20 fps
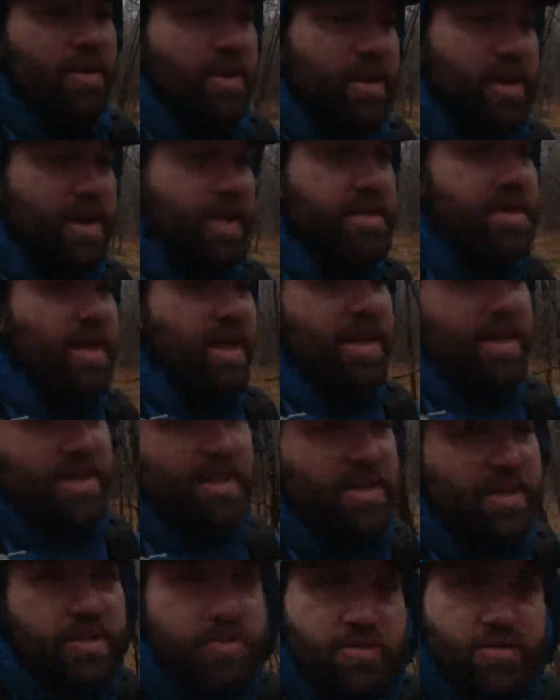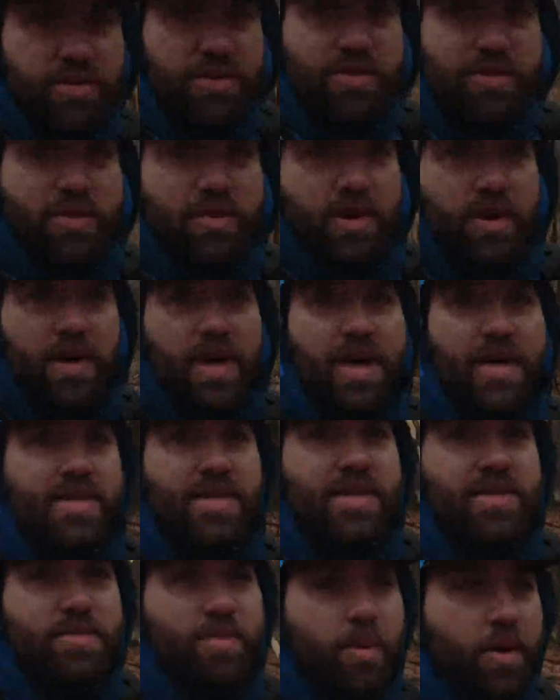really, it's kind of just a drizzle at
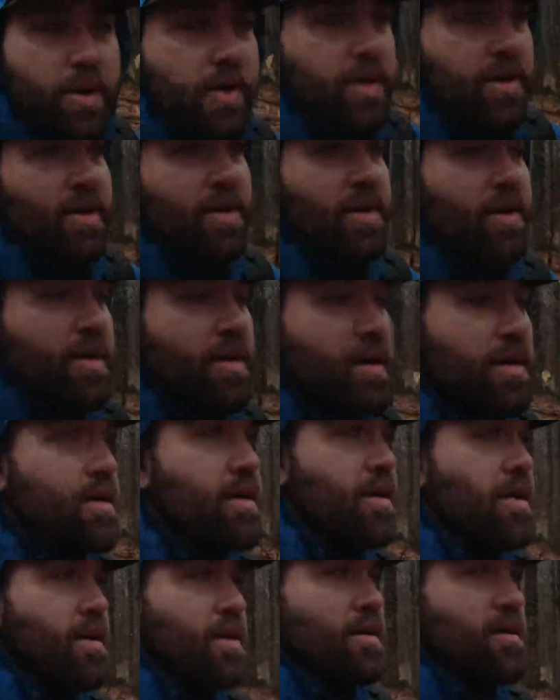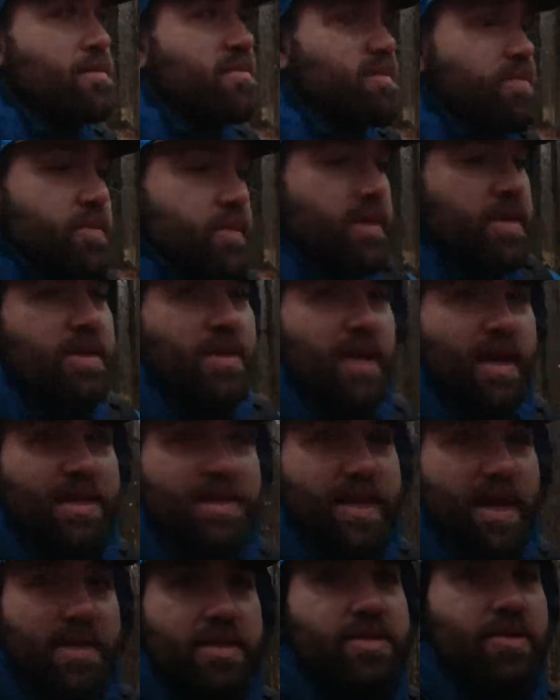this point. So
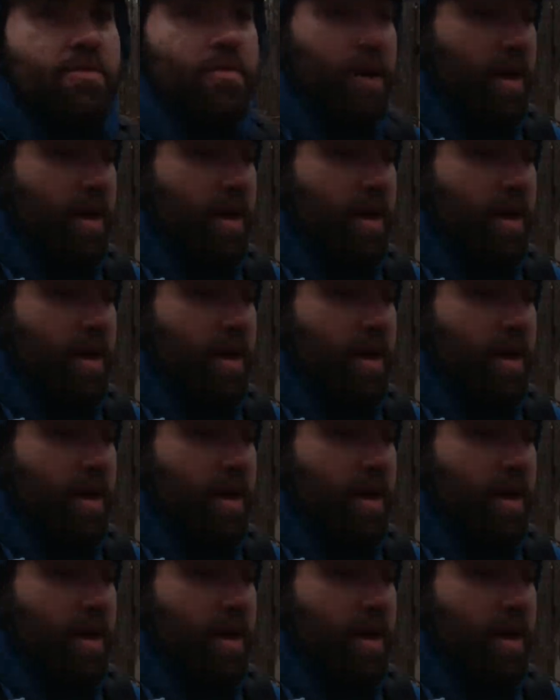that's not too